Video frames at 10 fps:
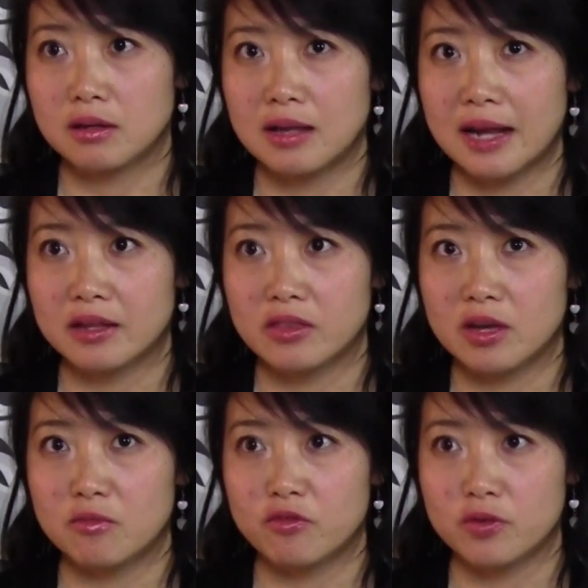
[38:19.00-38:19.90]
letting
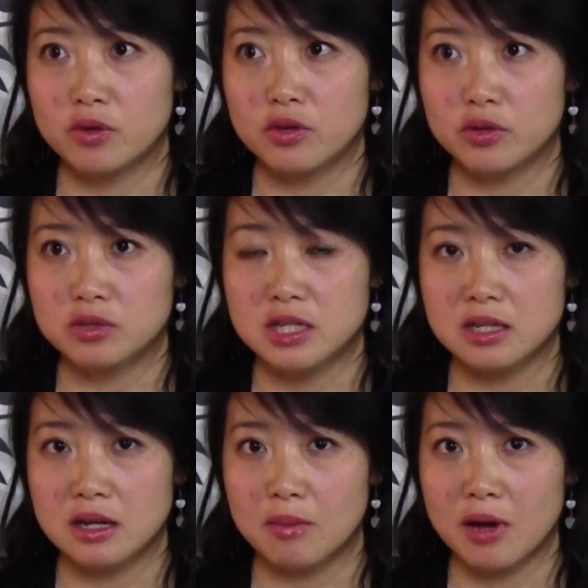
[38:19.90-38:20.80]
them feel
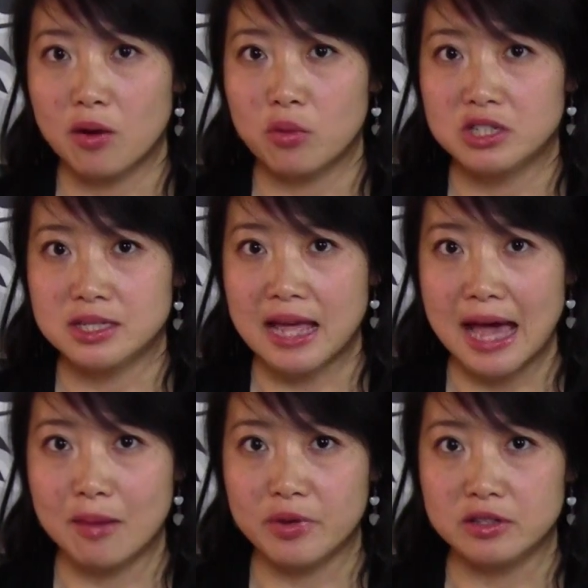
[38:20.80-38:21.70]
guilty about what just
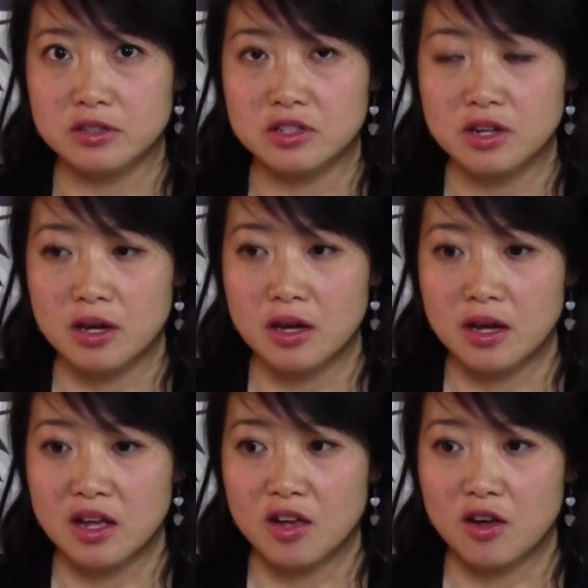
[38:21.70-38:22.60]
happened.
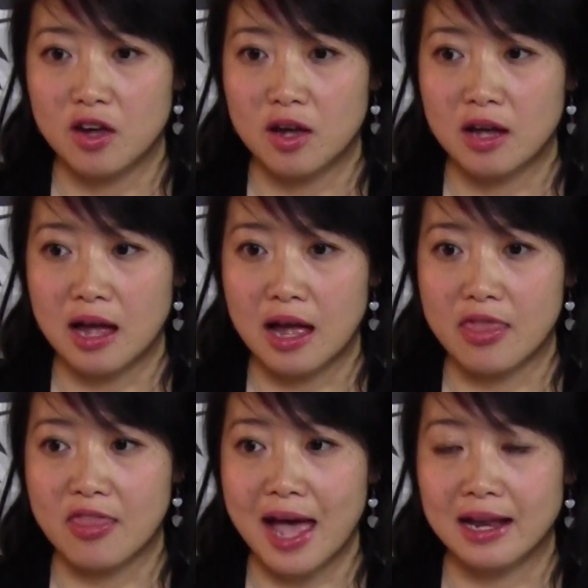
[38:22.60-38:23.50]

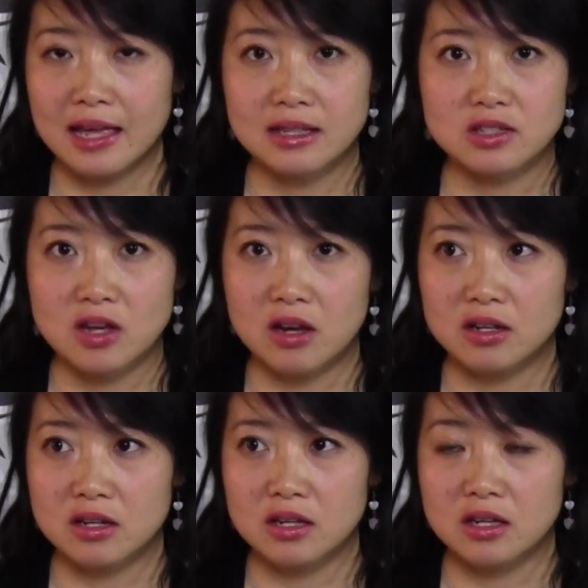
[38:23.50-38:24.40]
And that is not
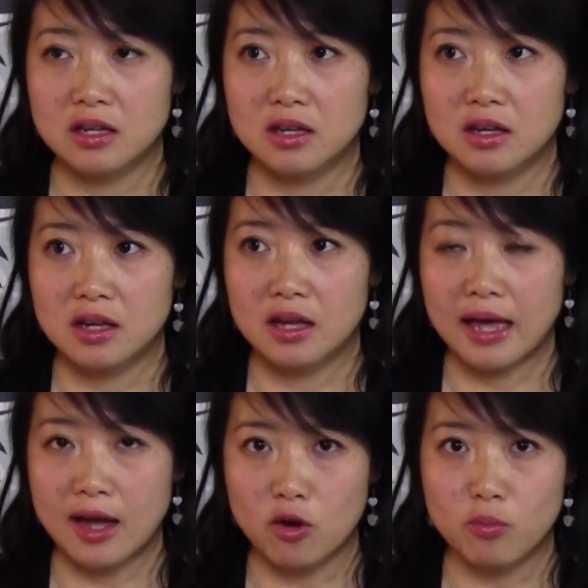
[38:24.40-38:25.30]
going to
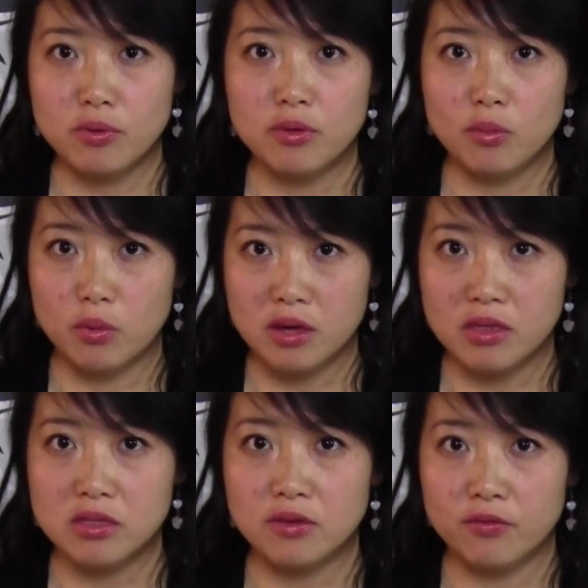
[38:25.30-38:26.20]
help
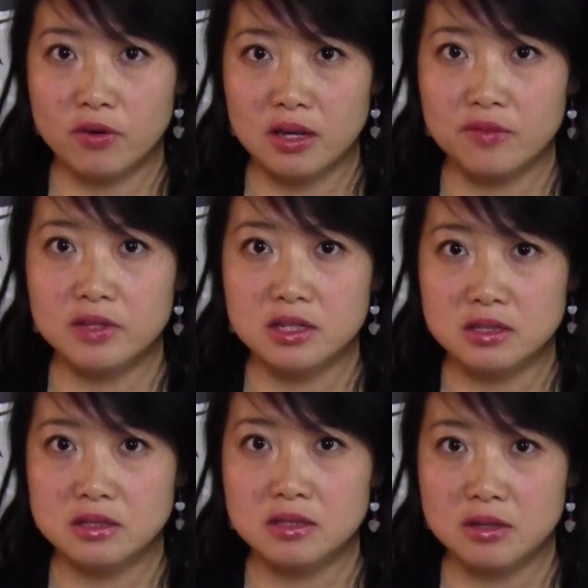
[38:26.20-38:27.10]
with the
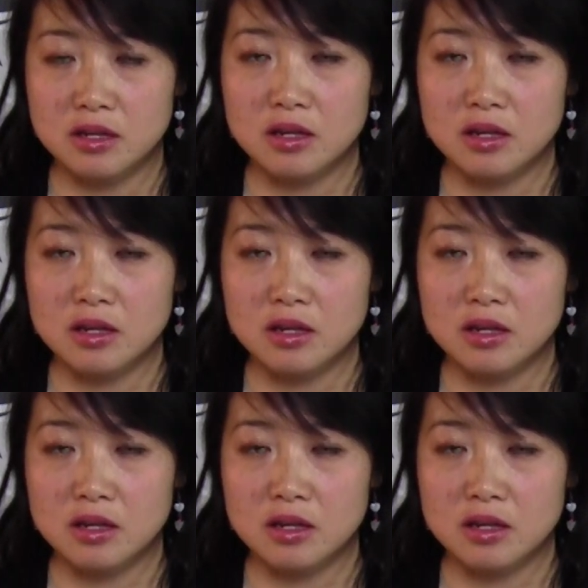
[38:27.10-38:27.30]
forgiveness